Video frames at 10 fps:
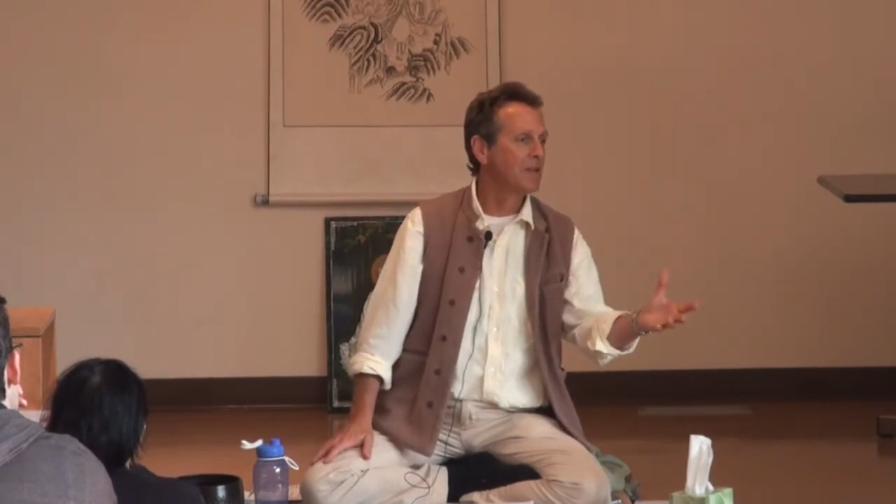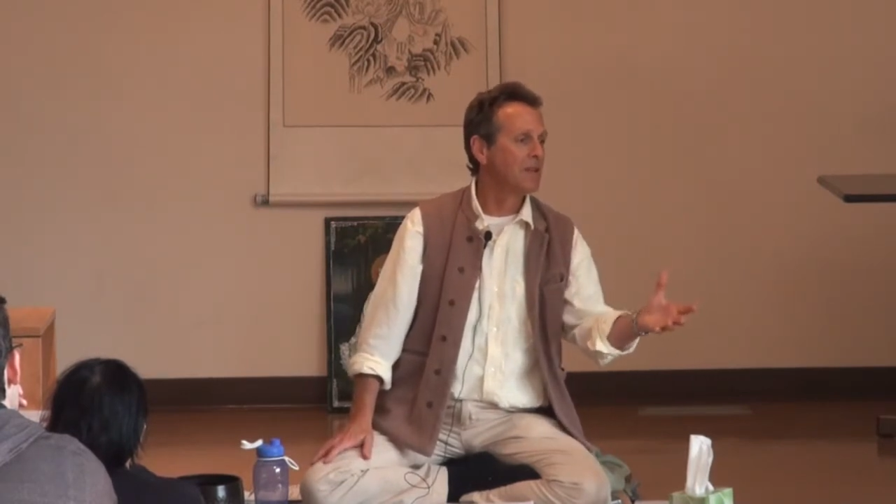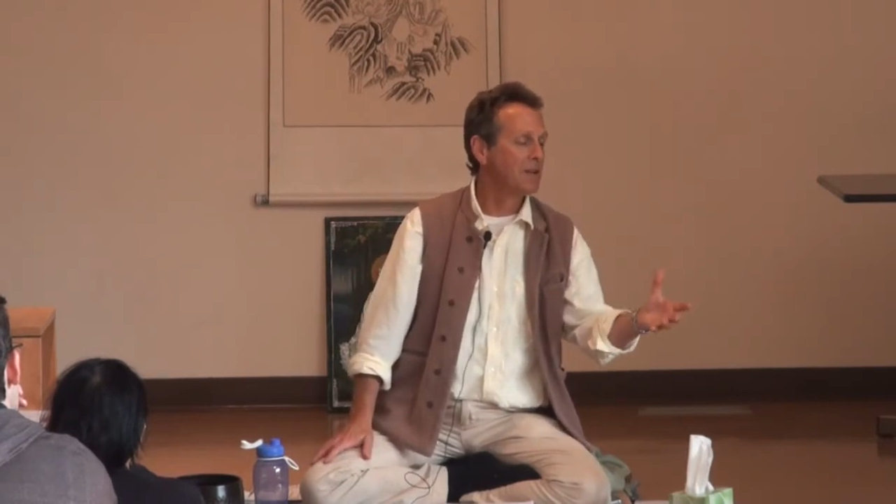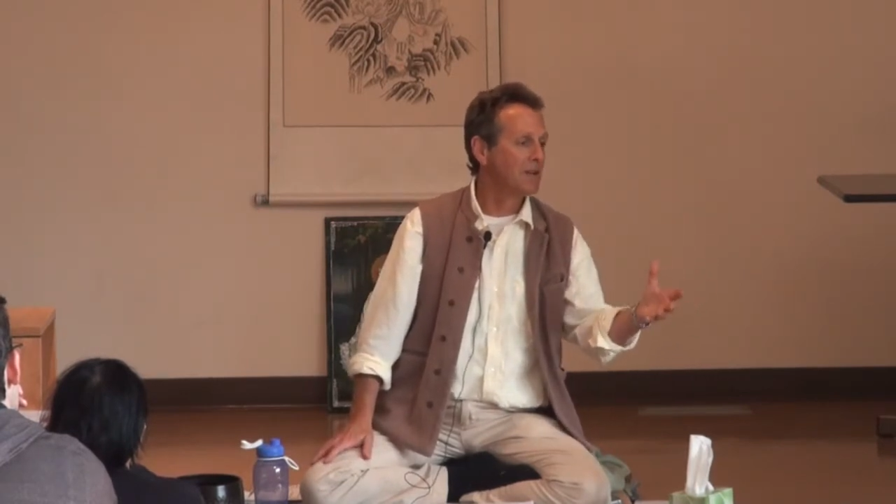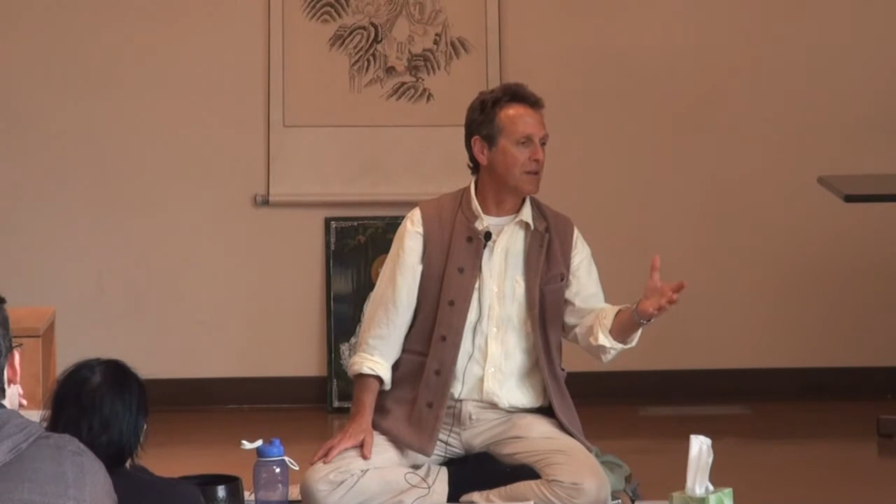
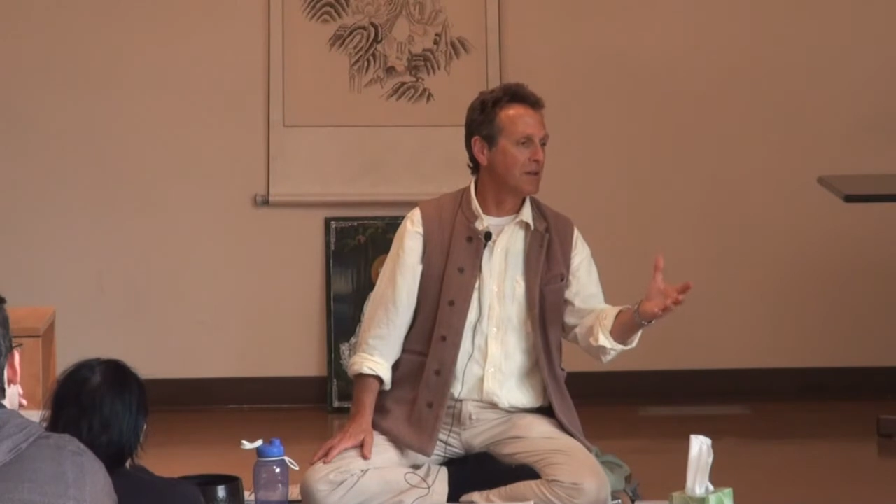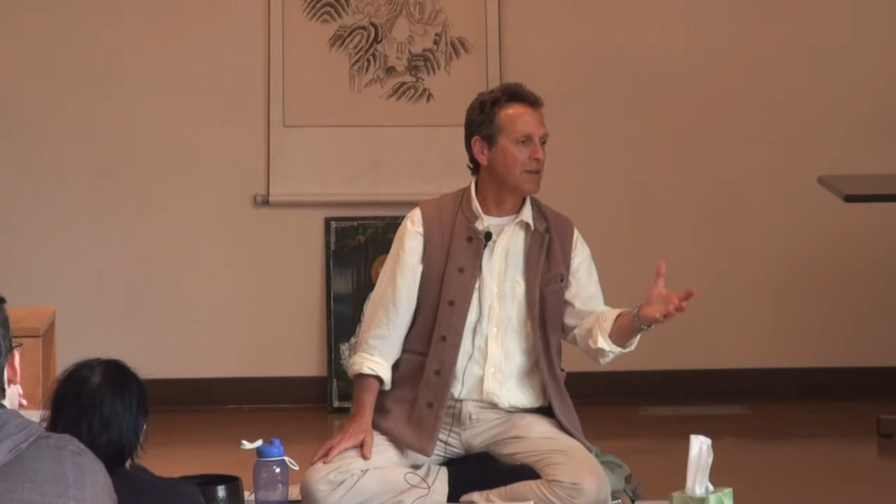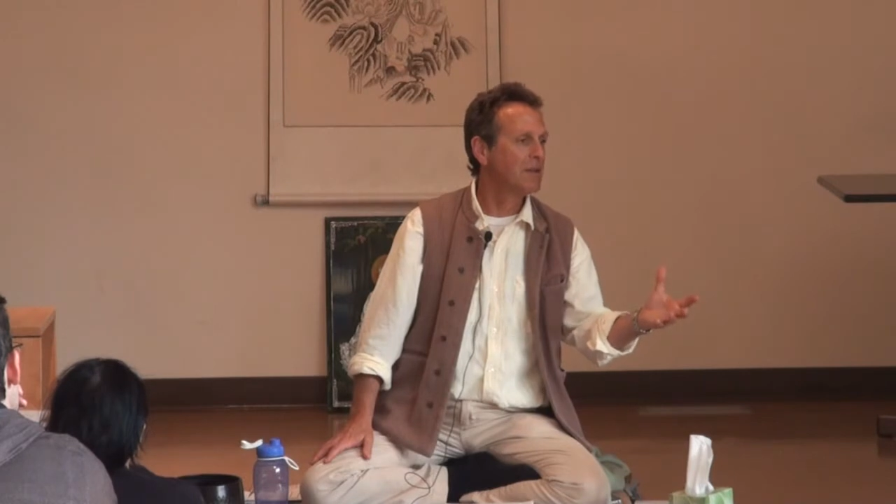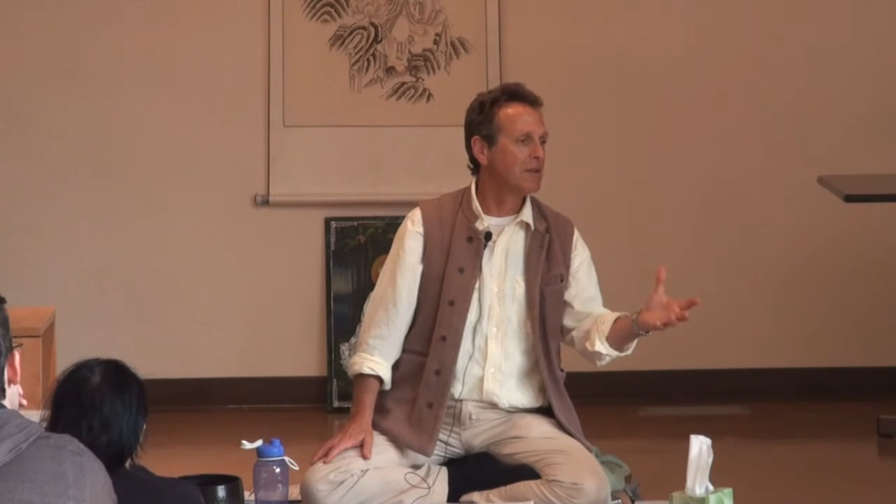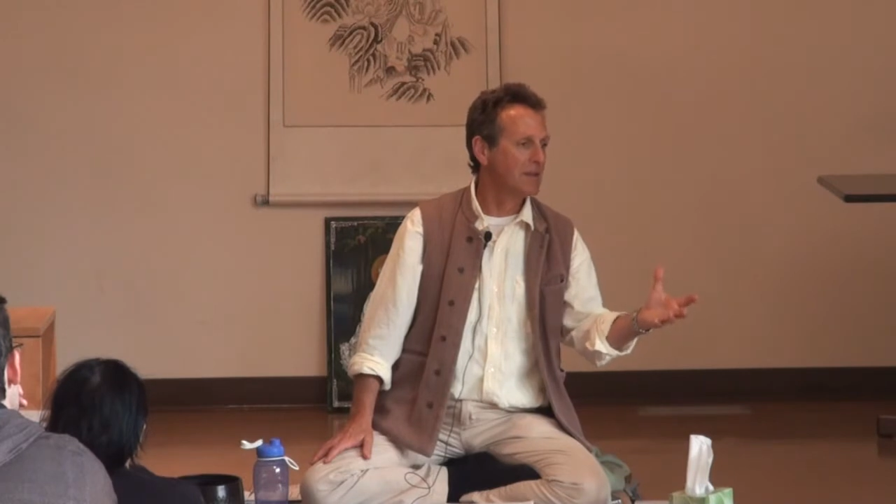
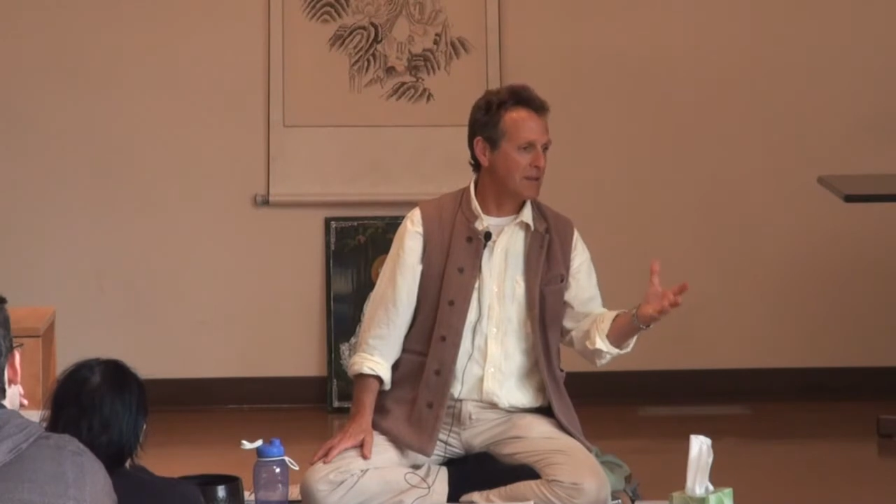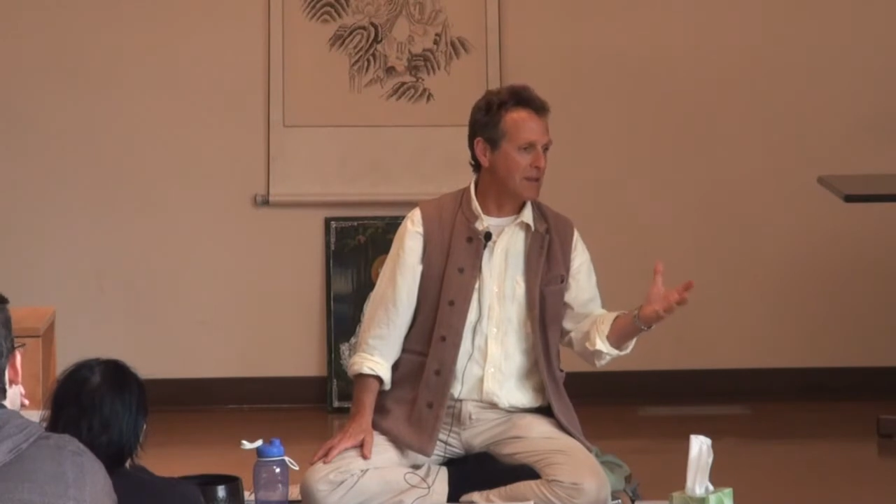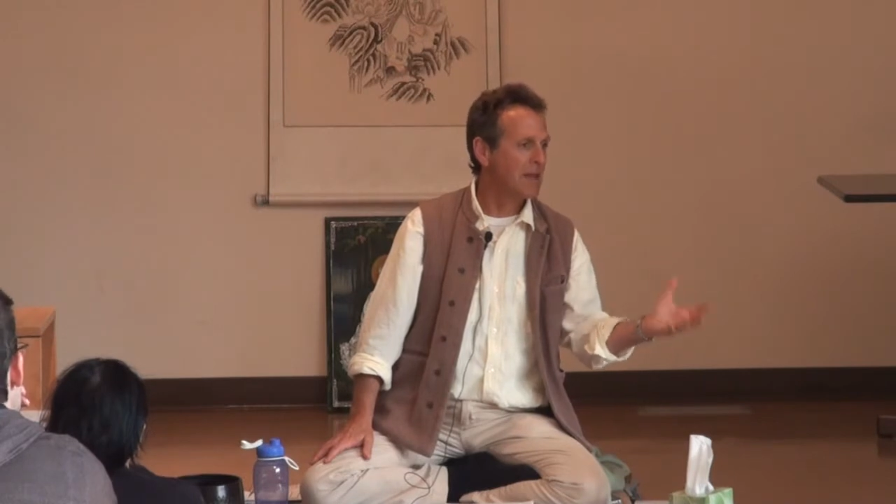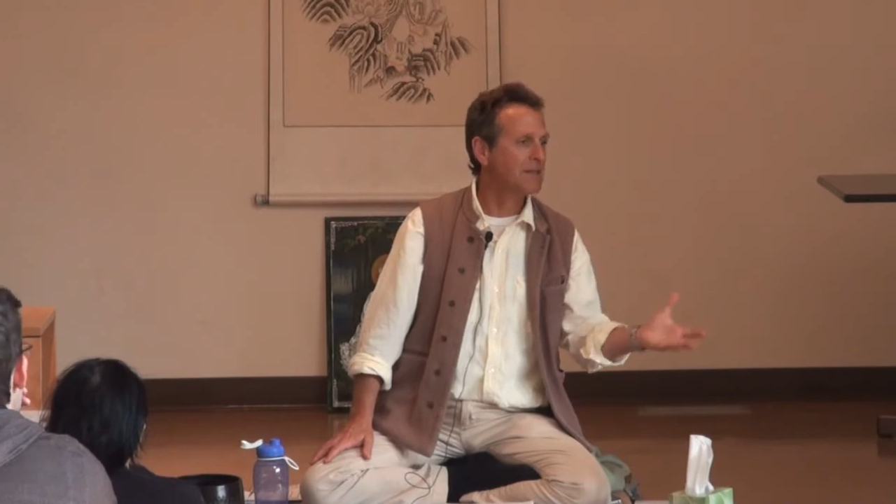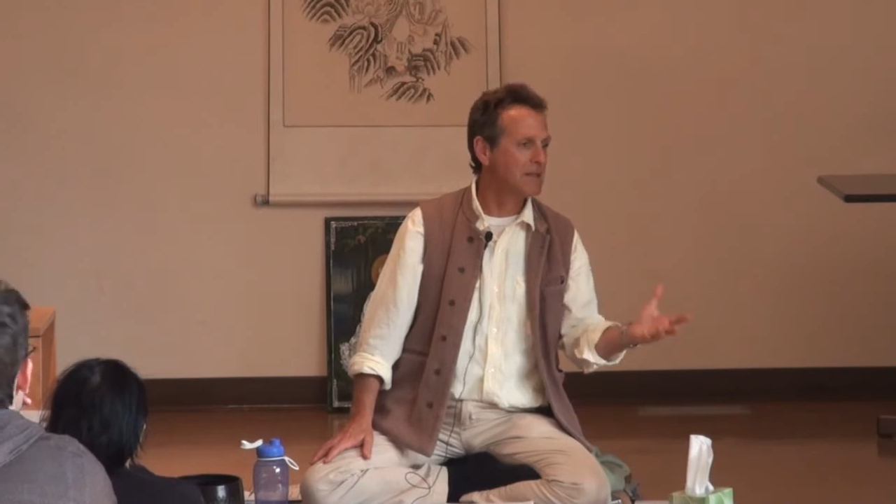
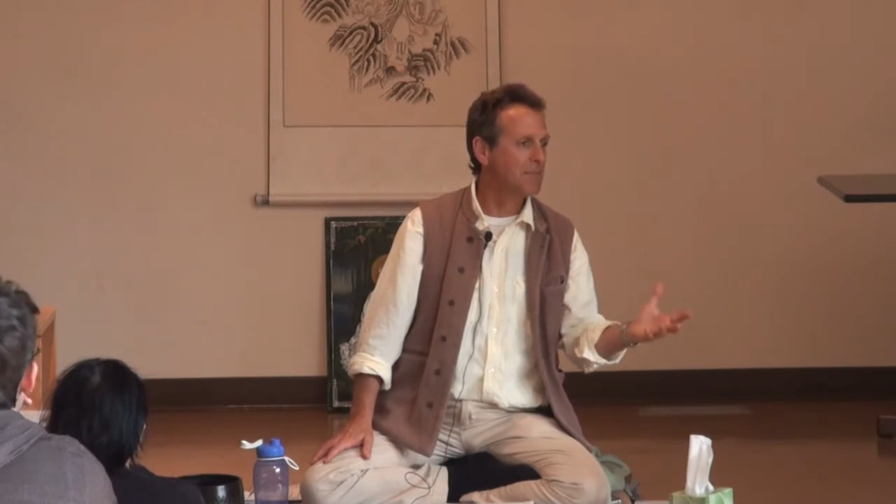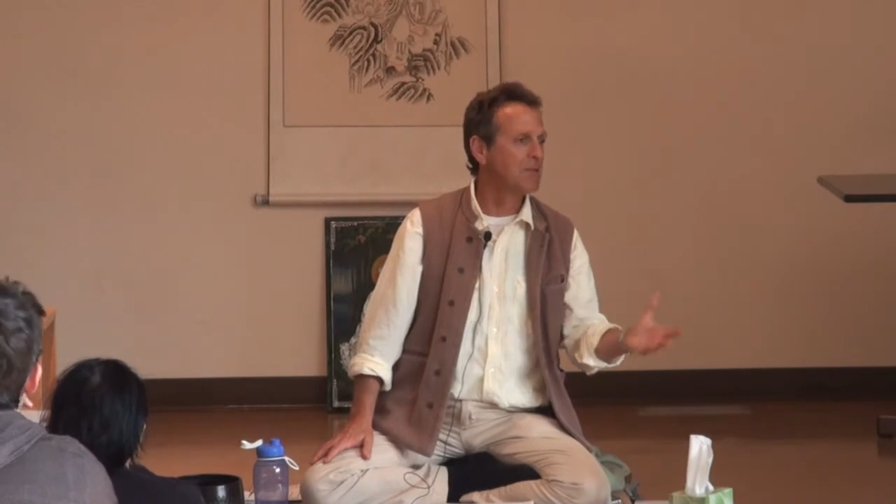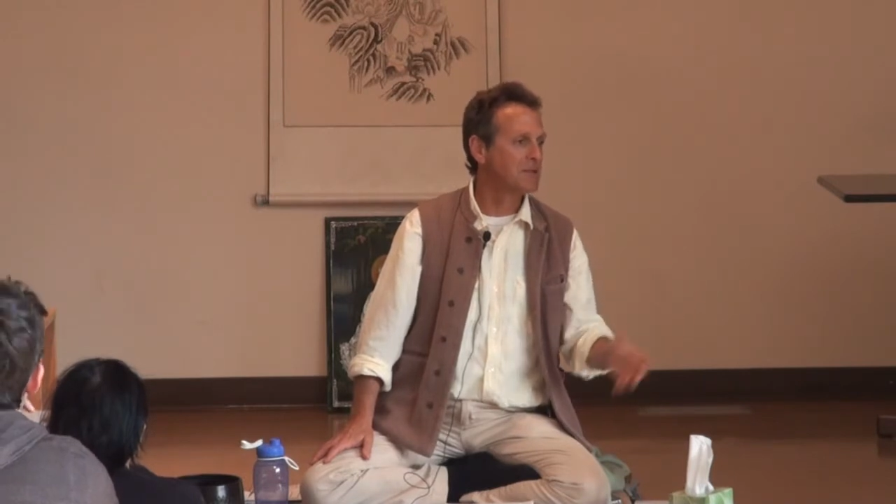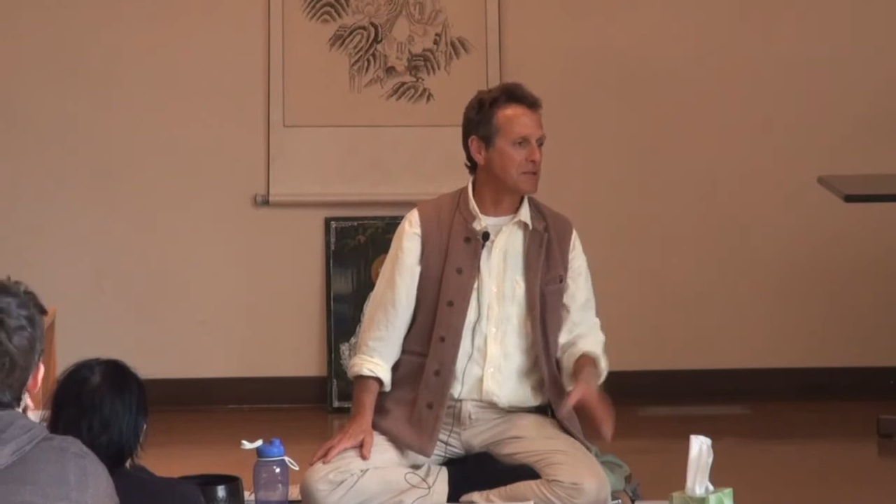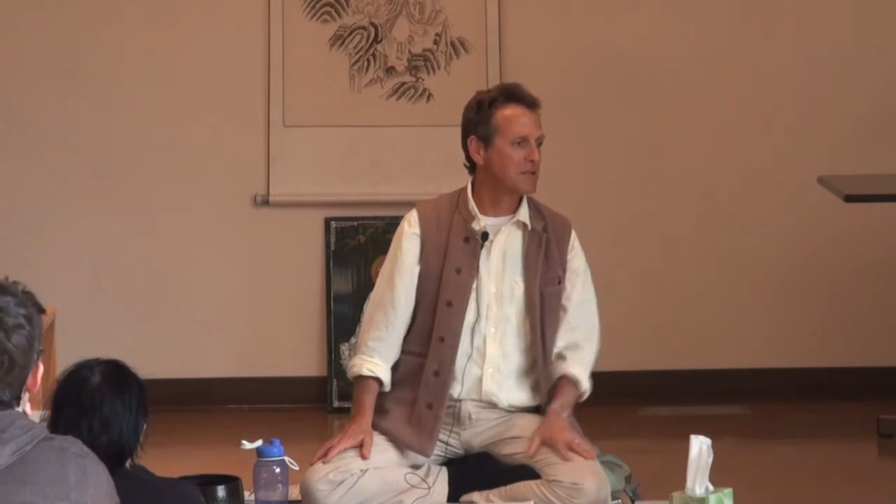that
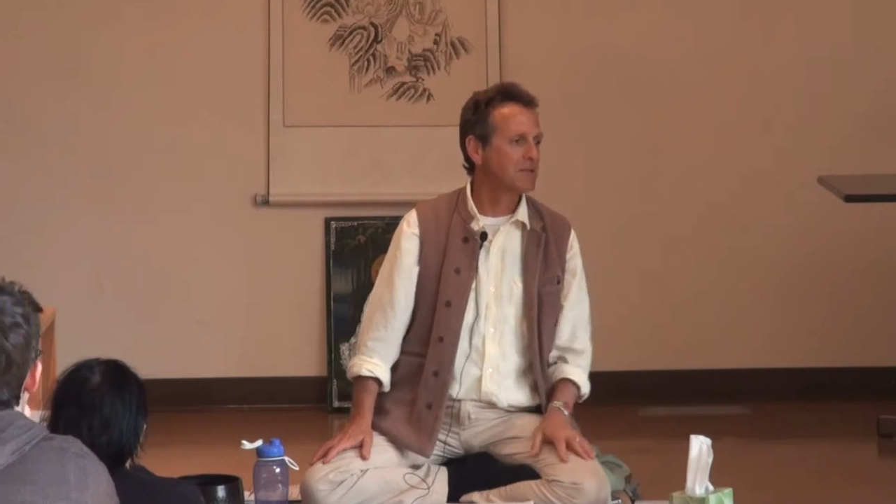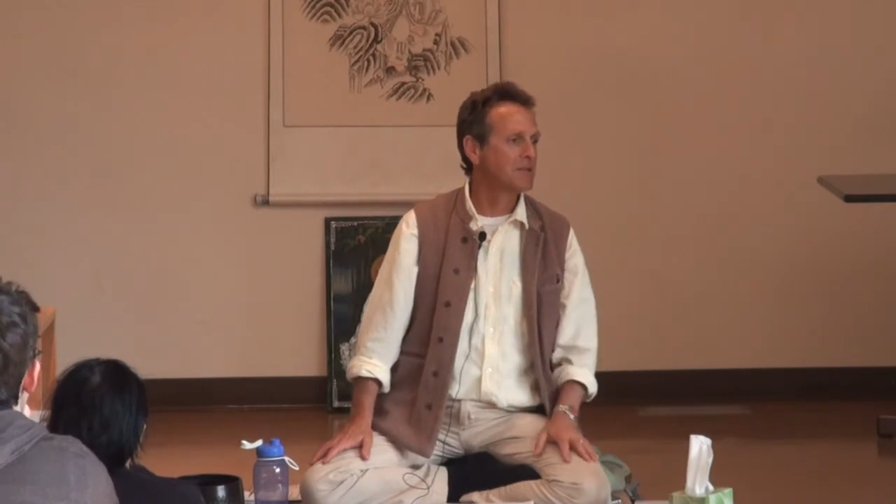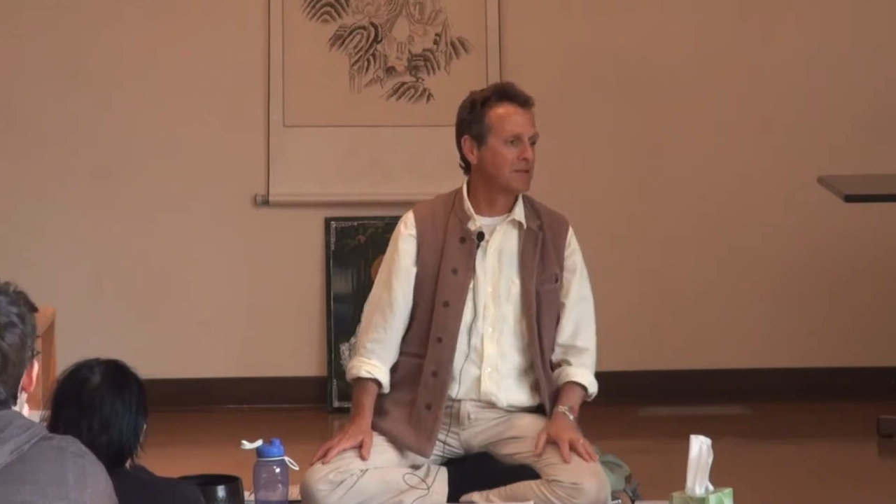deepest